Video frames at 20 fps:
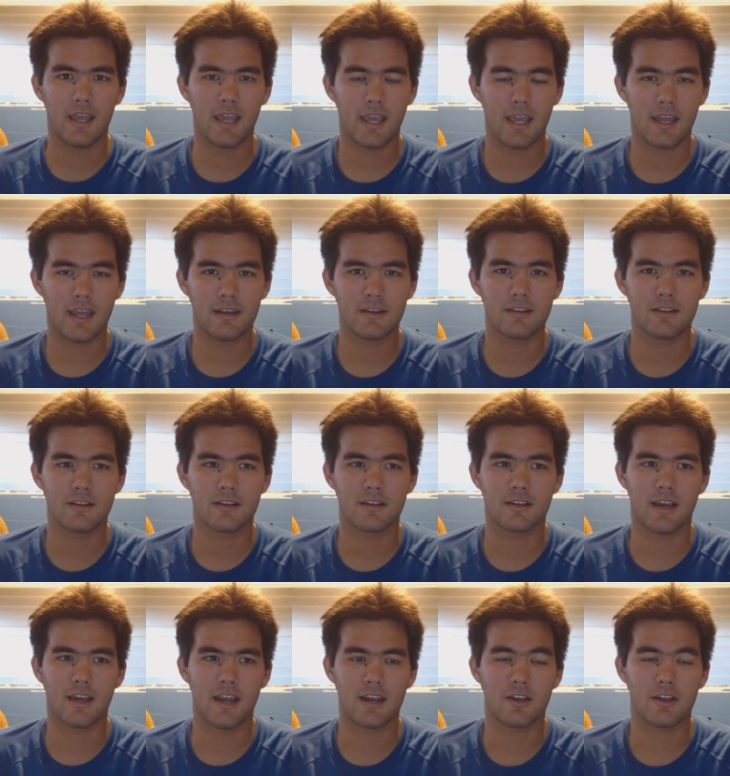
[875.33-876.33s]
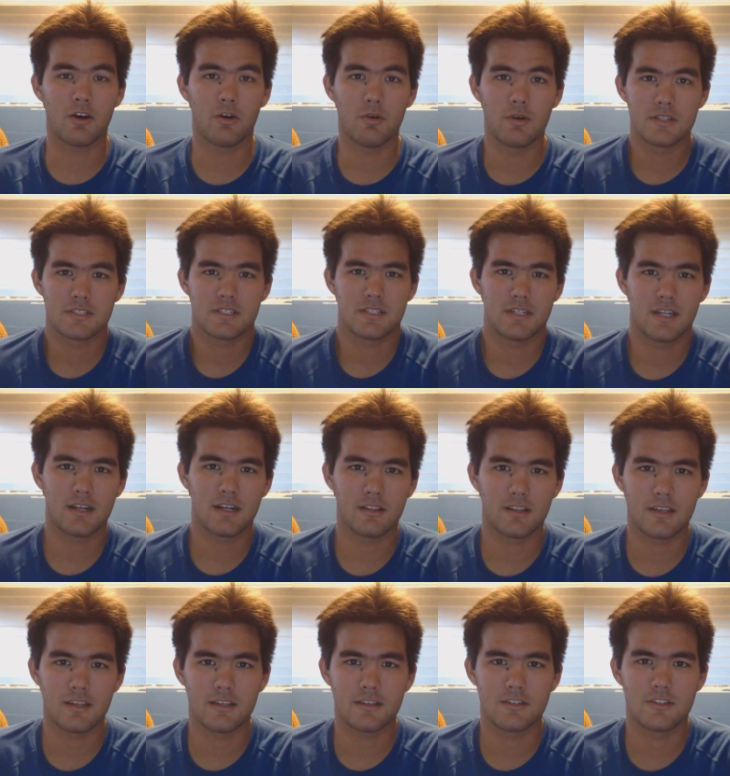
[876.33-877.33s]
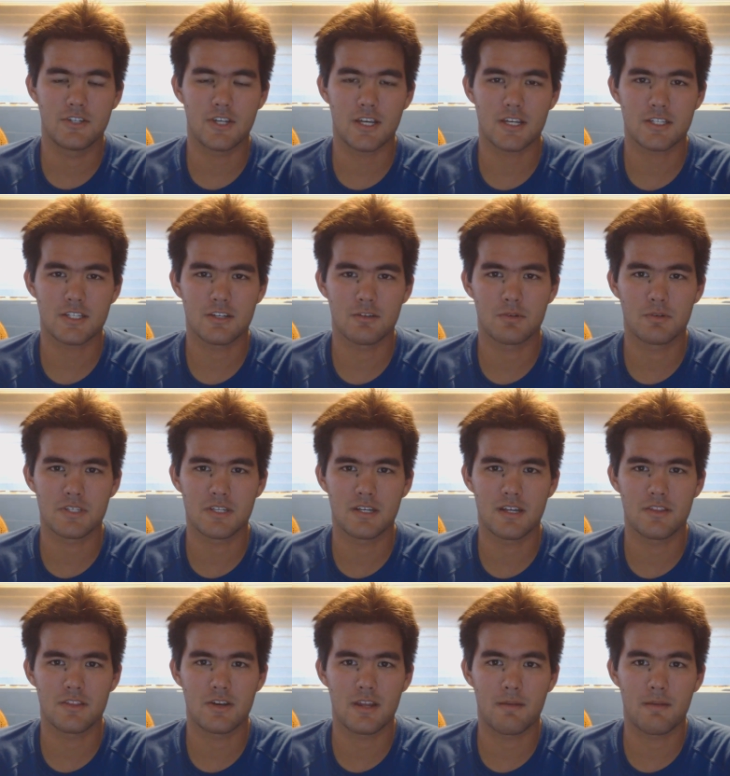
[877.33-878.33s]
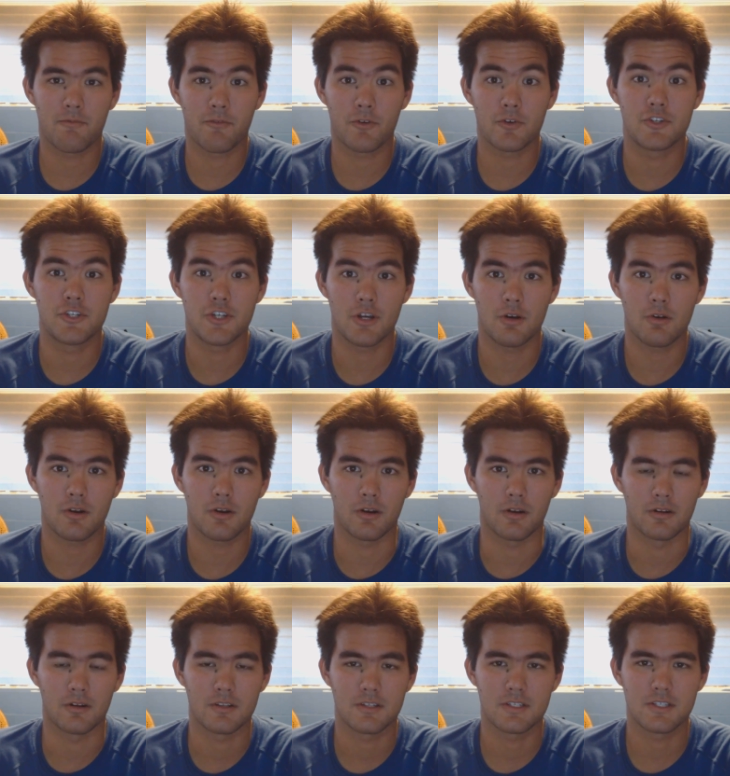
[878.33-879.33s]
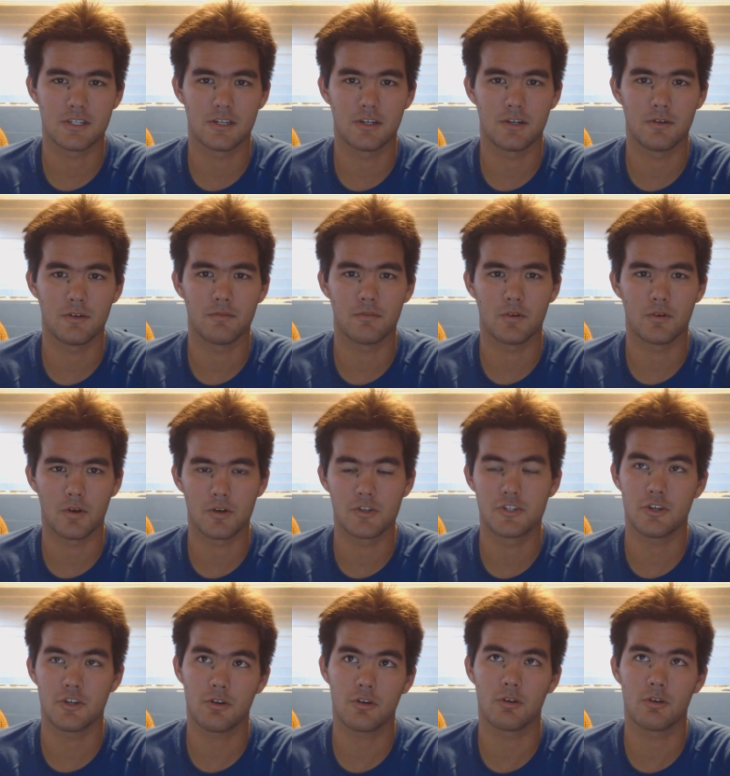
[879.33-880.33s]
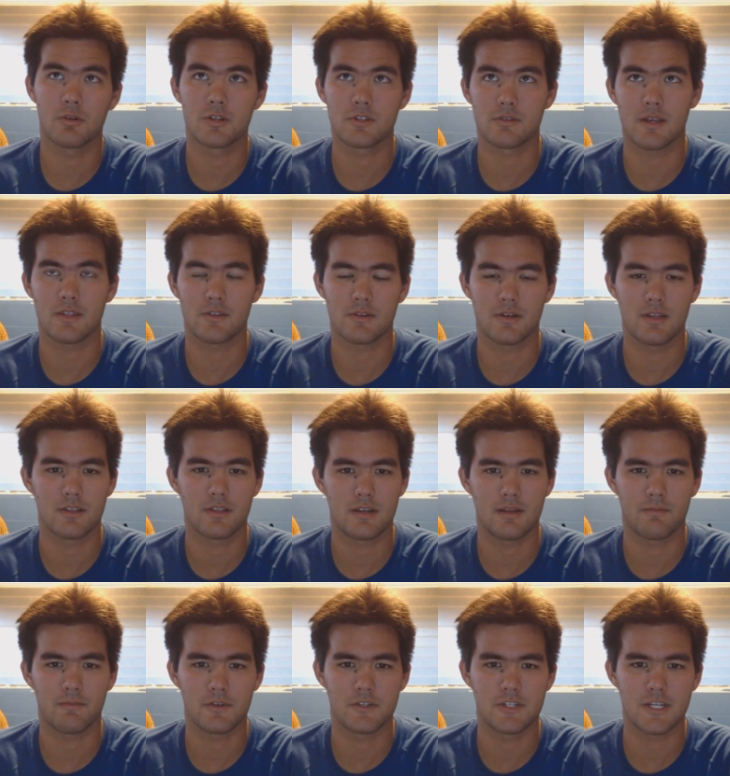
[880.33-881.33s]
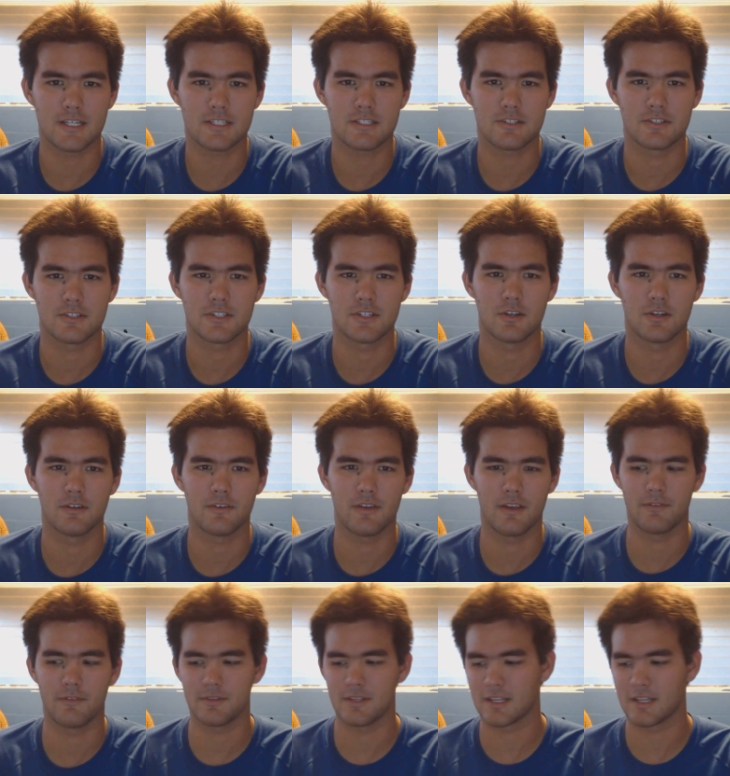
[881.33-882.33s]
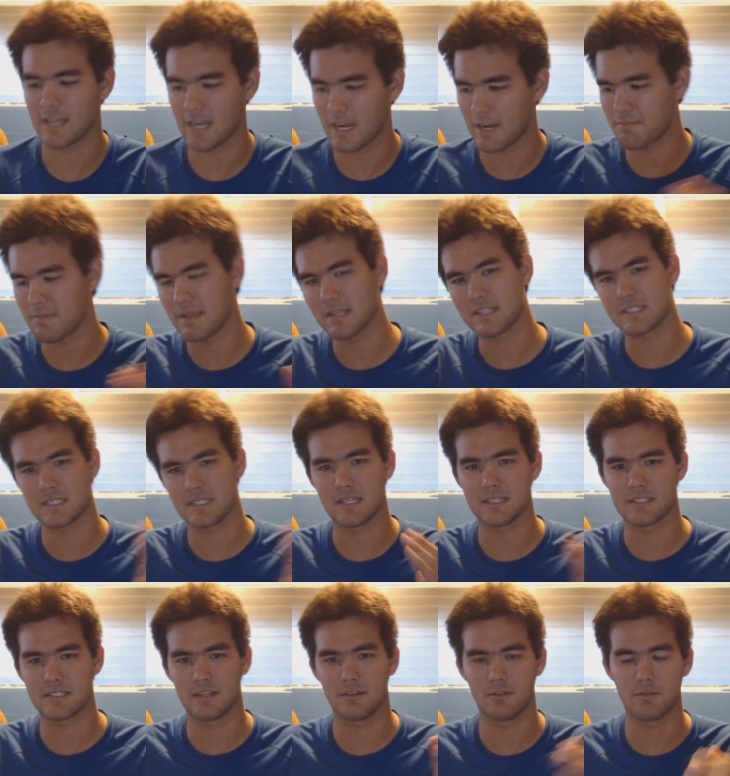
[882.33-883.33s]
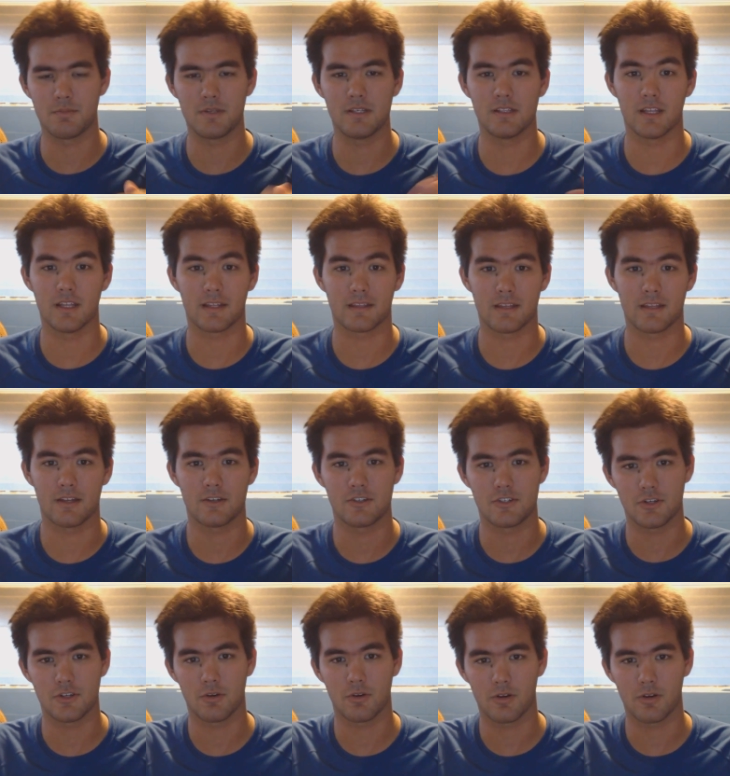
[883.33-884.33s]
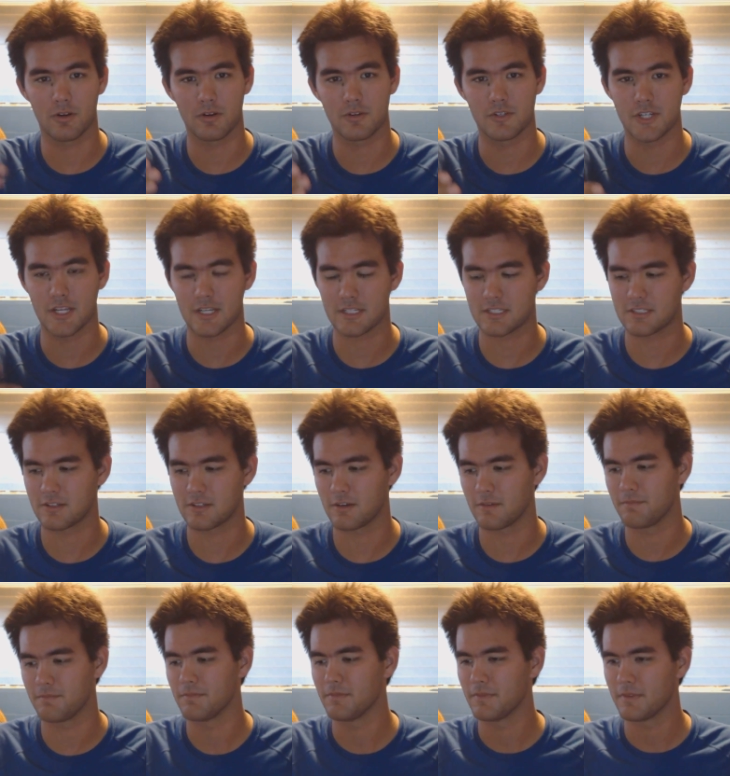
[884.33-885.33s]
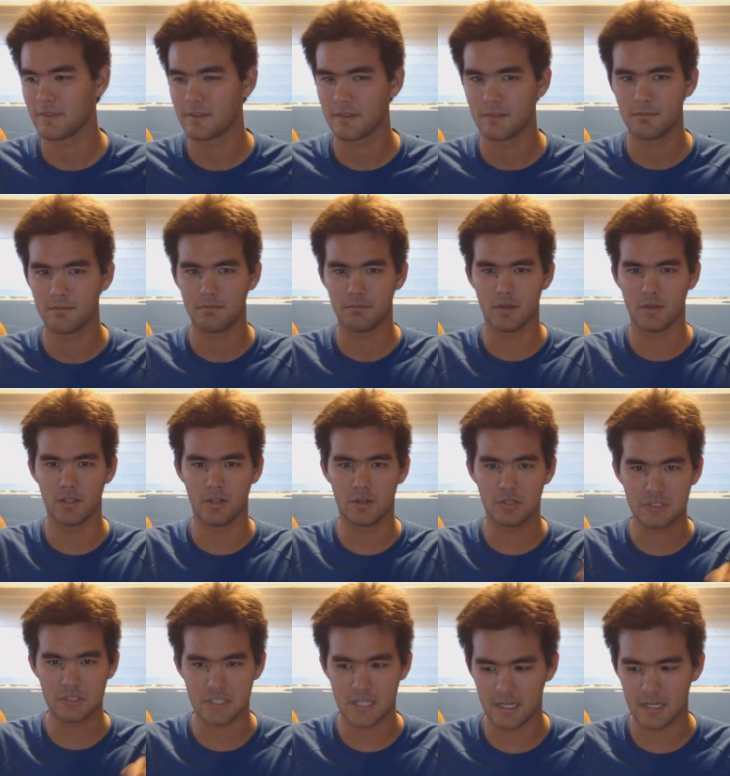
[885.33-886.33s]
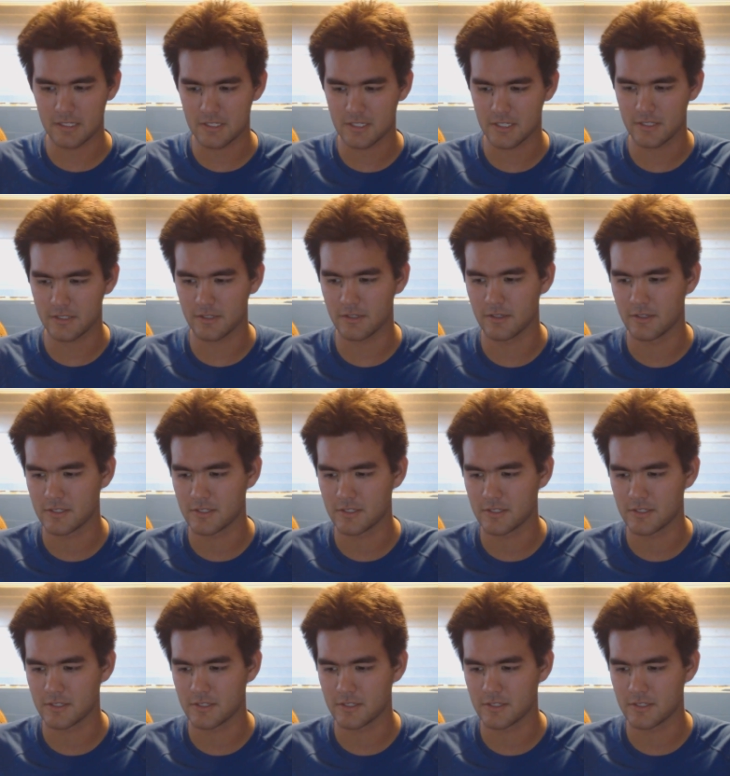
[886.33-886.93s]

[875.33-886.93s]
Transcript: And kind of coincidentally, Jester was another name for Joker. Or Joker was rather another name for Jester. So it kind of makes sense that it would be like that. Joker, Jester, alongside each other.